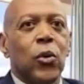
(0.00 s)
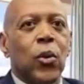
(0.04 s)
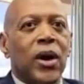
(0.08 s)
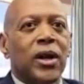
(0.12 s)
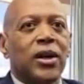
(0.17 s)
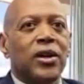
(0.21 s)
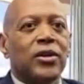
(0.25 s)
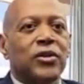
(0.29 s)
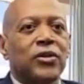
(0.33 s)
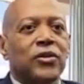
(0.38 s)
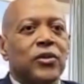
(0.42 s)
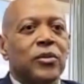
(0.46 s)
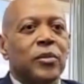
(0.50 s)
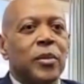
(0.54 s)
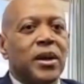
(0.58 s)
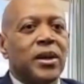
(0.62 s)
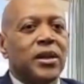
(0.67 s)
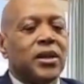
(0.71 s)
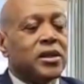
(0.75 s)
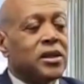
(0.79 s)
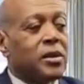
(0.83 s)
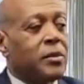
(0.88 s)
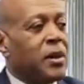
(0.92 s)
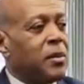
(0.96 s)
quite a
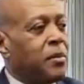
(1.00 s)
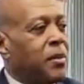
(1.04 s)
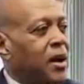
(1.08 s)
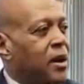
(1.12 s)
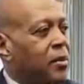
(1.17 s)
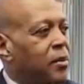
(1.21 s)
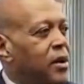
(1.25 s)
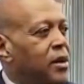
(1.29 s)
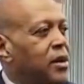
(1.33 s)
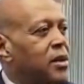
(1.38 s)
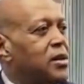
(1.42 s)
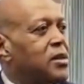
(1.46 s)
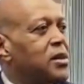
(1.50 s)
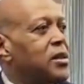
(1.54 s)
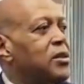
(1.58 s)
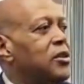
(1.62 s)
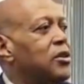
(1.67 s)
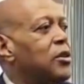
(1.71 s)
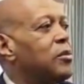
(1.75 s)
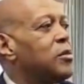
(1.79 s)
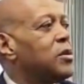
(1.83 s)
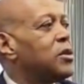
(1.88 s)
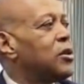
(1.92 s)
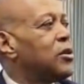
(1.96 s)
tremendous new Barbados
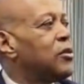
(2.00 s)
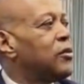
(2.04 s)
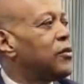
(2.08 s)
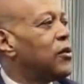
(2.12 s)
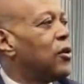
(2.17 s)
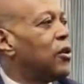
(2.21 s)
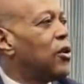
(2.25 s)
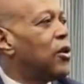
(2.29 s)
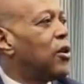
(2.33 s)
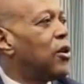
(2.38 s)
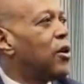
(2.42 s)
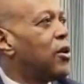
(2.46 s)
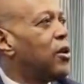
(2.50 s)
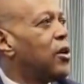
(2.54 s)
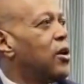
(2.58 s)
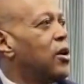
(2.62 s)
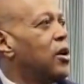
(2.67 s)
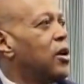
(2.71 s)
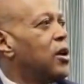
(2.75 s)
in terms of our